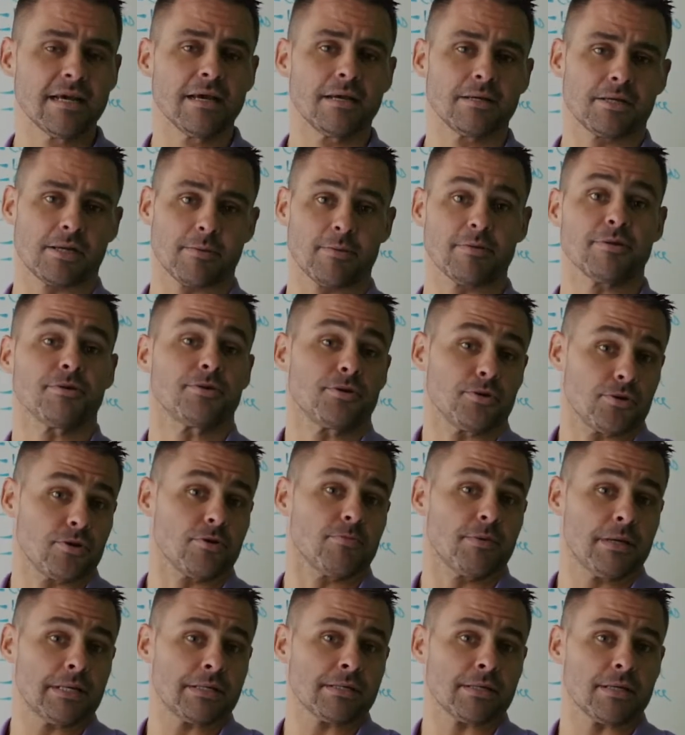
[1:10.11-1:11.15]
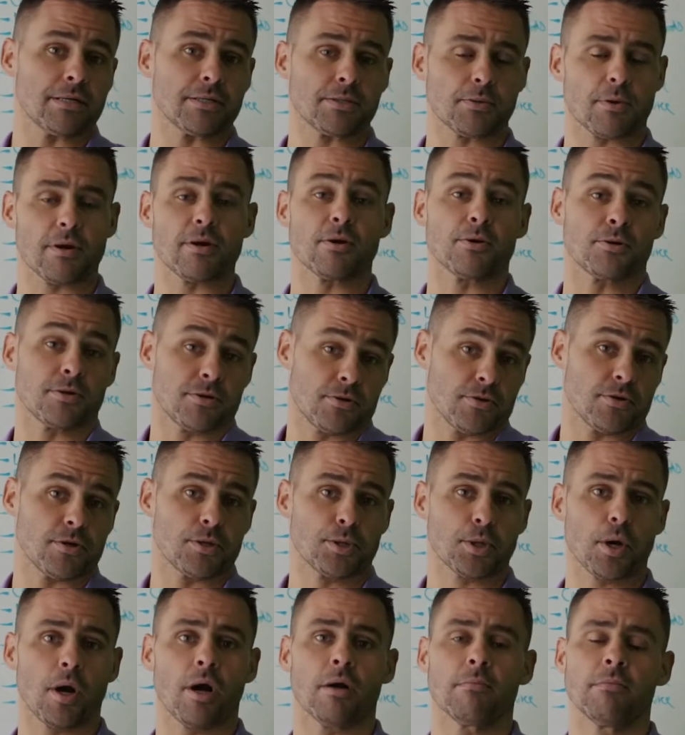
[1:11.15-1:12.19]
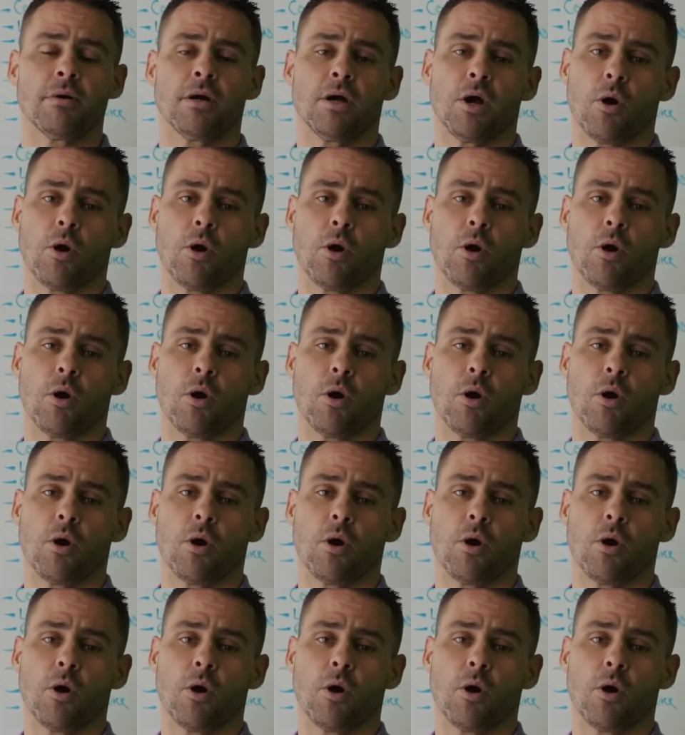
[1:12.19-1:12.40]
to be able to do your business, right, or to do your job.